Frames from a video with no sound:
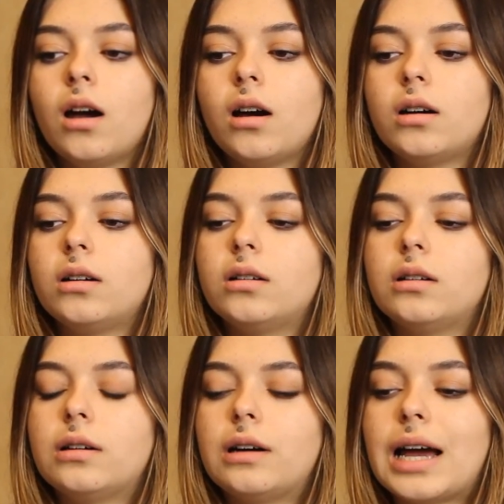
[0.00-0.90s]

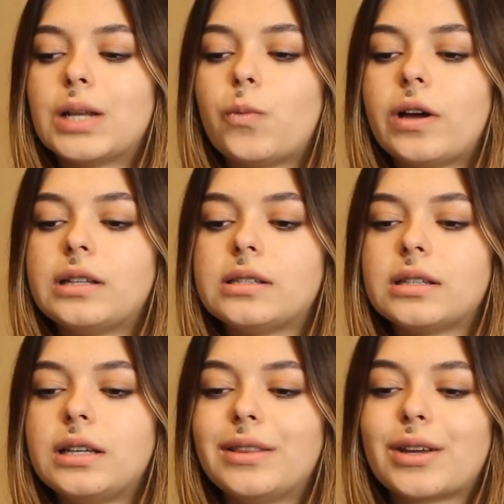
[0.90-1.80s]
advance
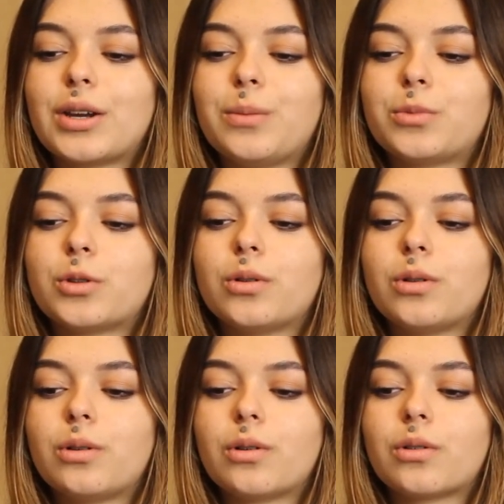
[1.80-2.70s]
in
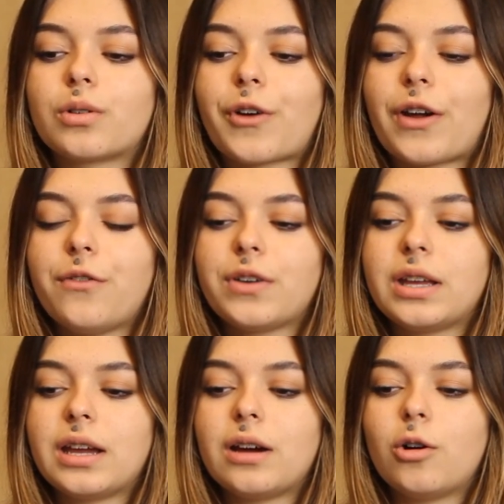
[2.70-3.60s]
cryptography